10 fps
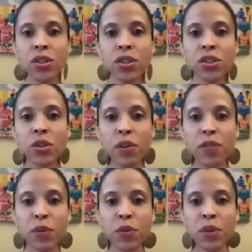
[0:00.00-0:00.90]
So if
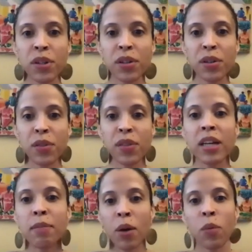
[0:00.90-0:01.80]
you think
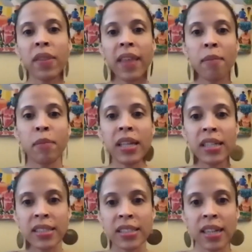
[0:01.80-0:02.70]
about what that
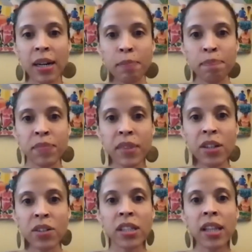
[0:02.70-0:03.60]
means, um,
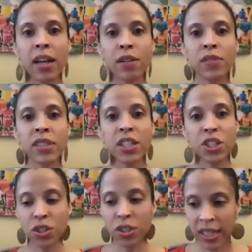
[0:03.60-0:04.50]
there's a lot of
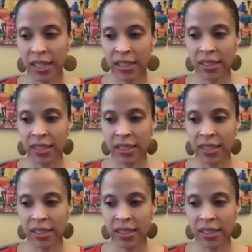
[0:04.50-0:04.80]
teacher need